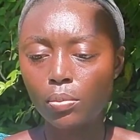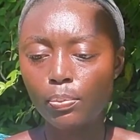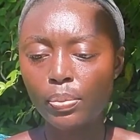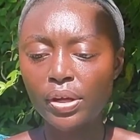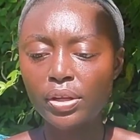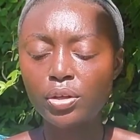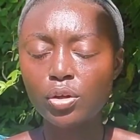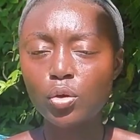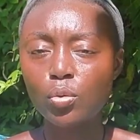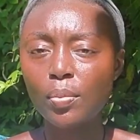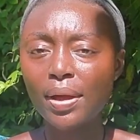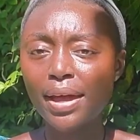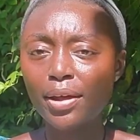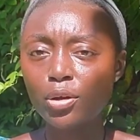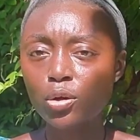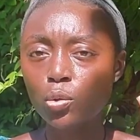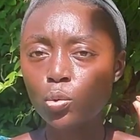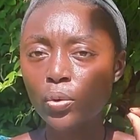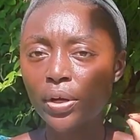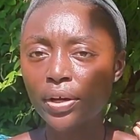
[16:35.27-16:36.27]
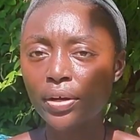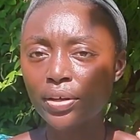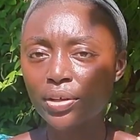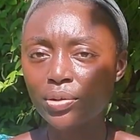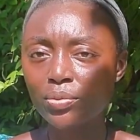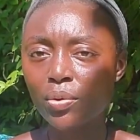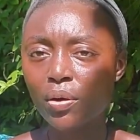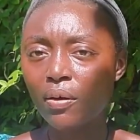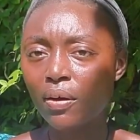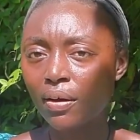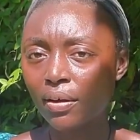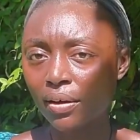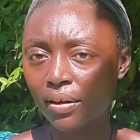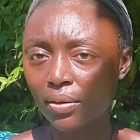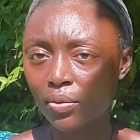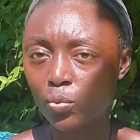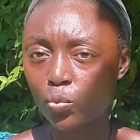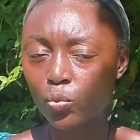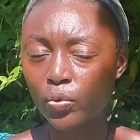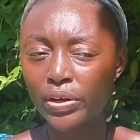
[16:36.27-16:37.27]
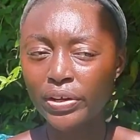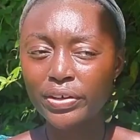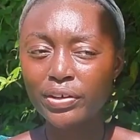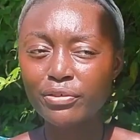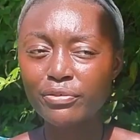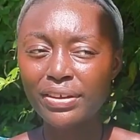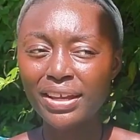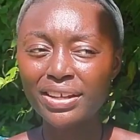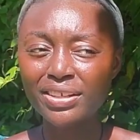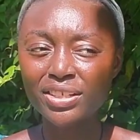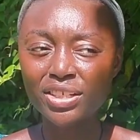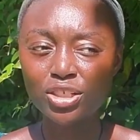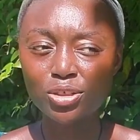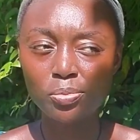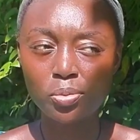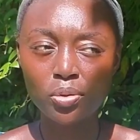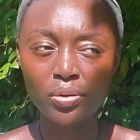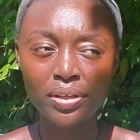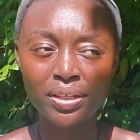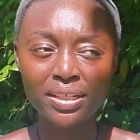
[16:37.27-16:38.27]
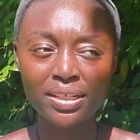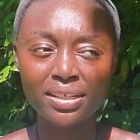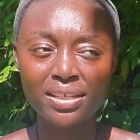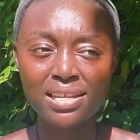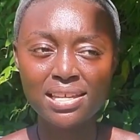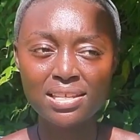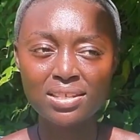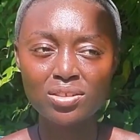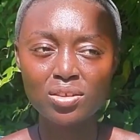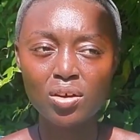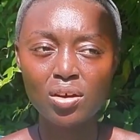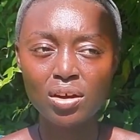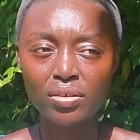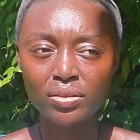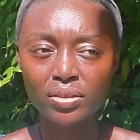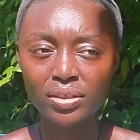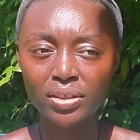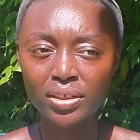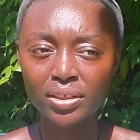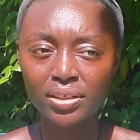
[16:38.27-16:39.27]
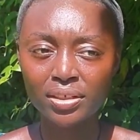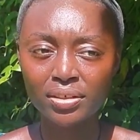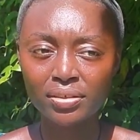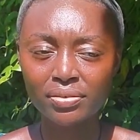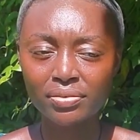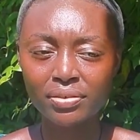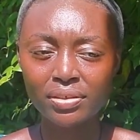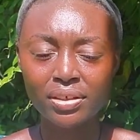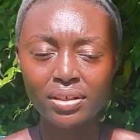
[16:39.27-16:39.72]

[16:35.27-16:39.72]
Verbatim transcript: But no matter where you are, where your vantage point is on the earth,